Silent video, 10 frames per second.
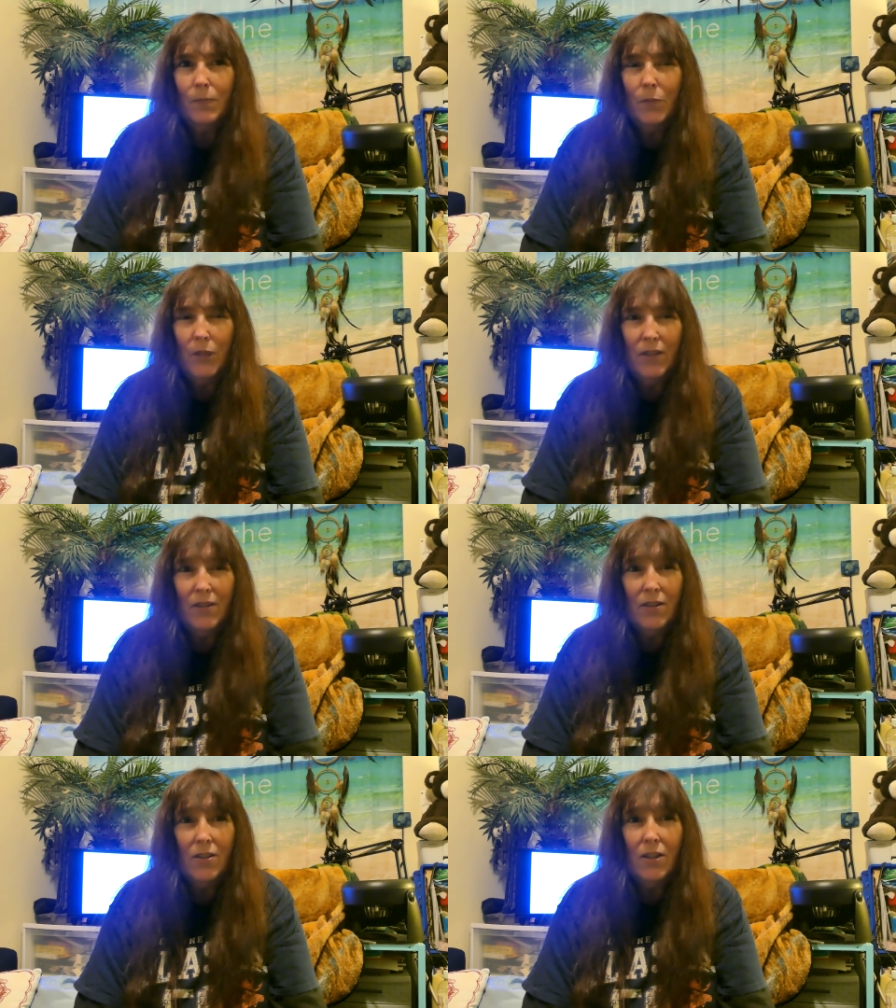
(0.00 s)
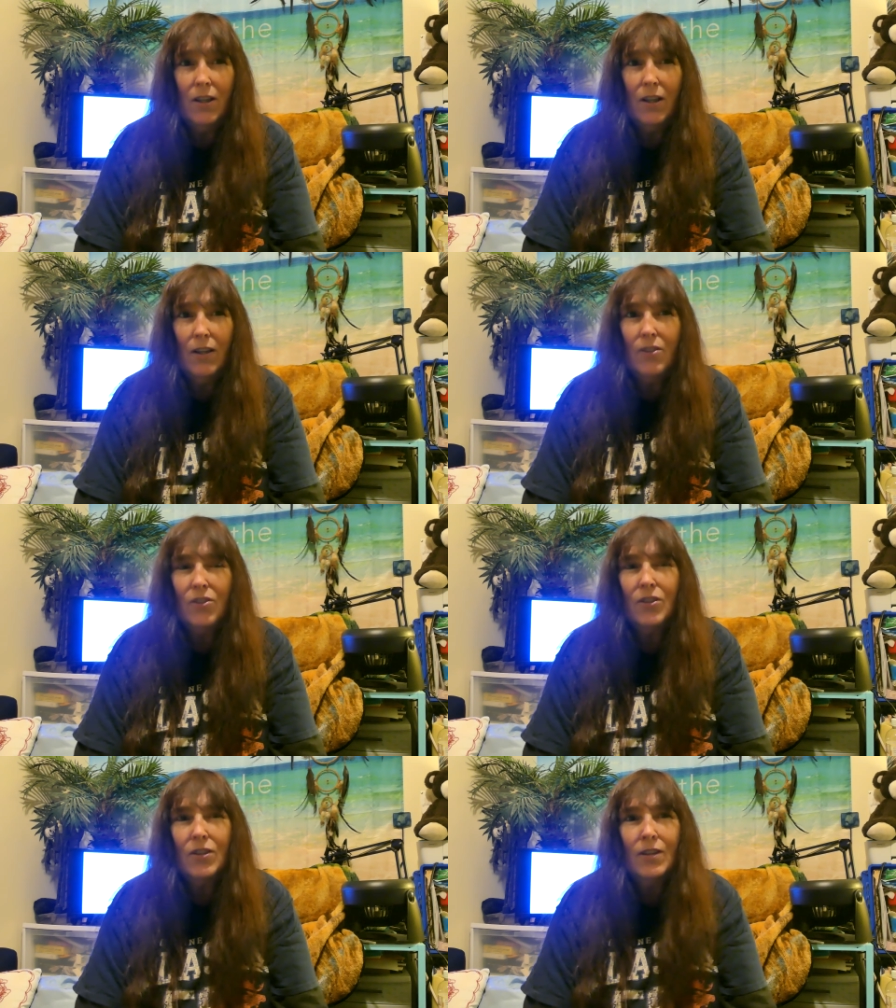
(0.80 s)
planes there you can catch.
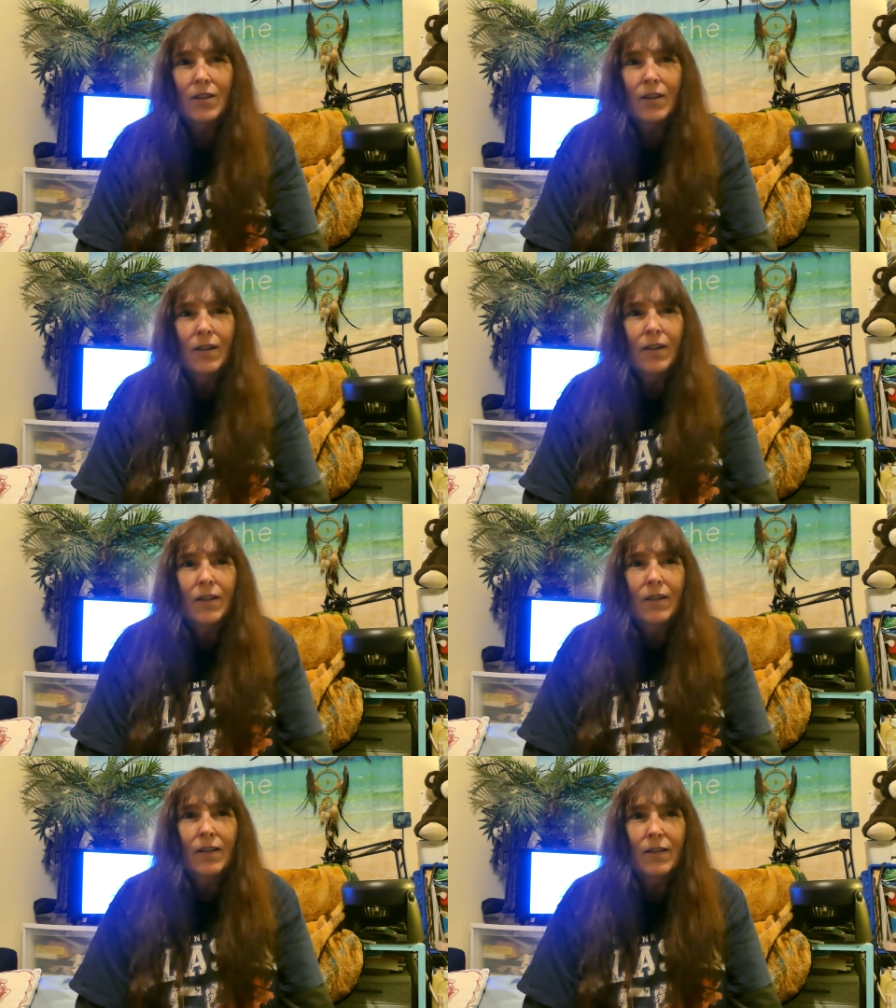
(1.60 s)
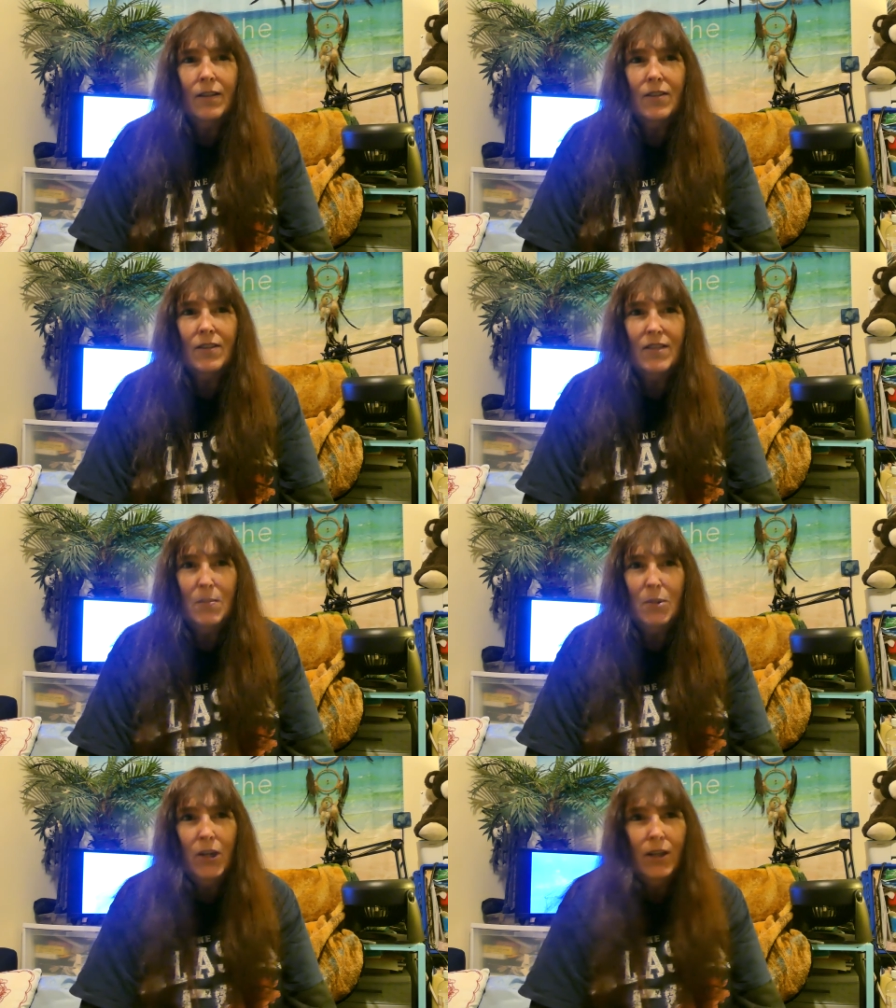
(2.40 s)
There's a
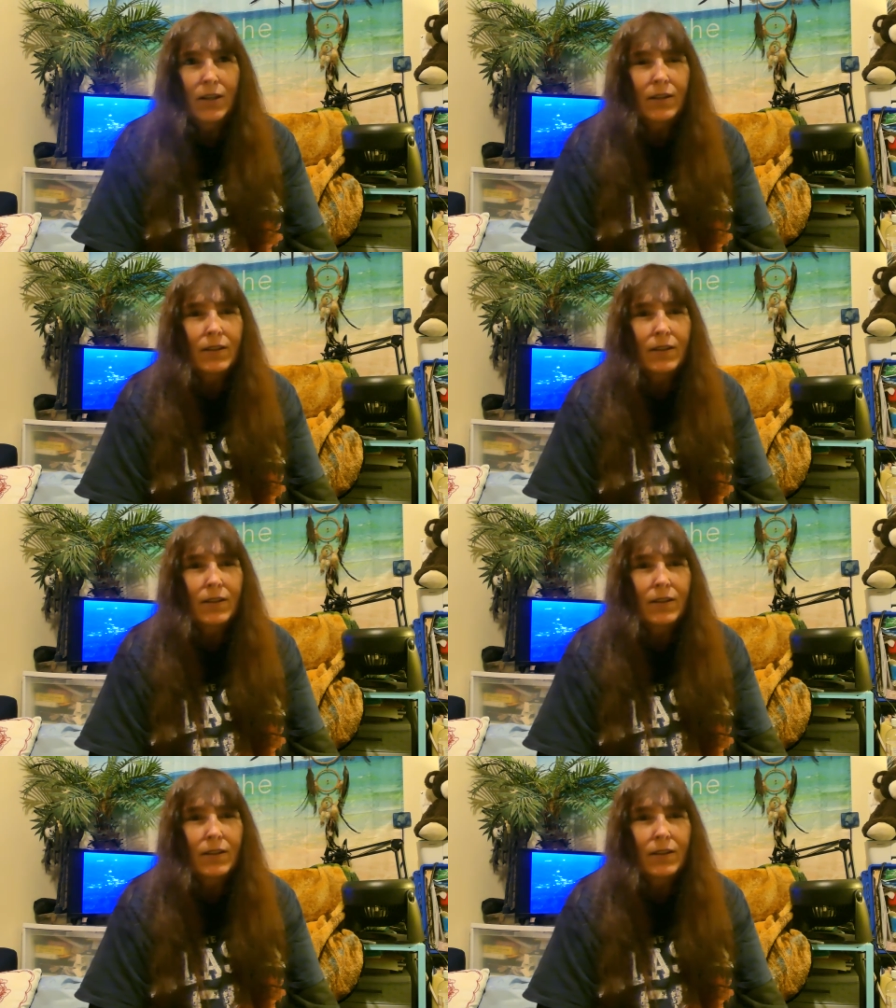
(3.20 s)
seaplane